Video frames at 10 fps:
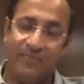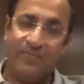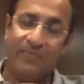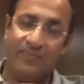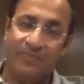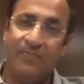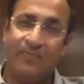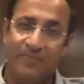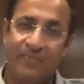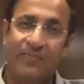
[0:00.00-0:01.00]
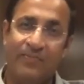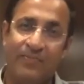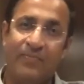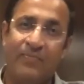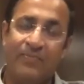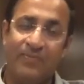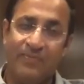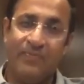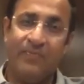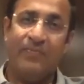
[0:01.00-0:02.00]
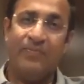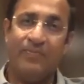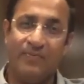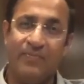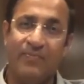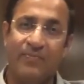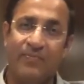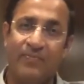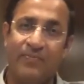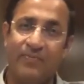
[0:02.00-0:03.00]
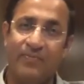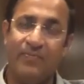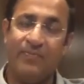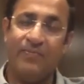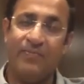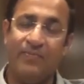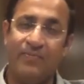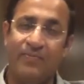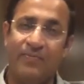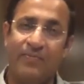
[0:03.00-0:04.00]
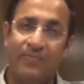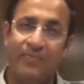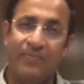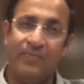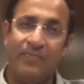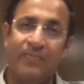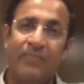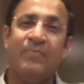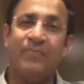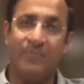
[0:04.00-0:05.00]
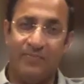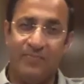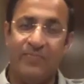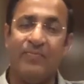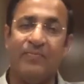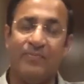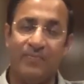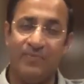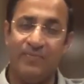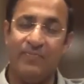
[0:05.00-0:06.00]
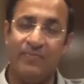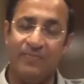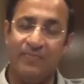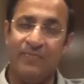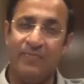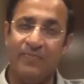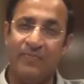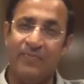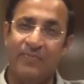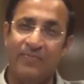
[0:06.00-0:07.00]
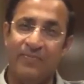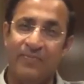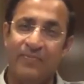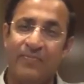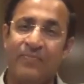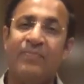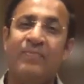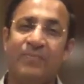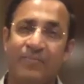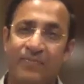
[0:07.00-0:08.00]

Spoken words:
(silent)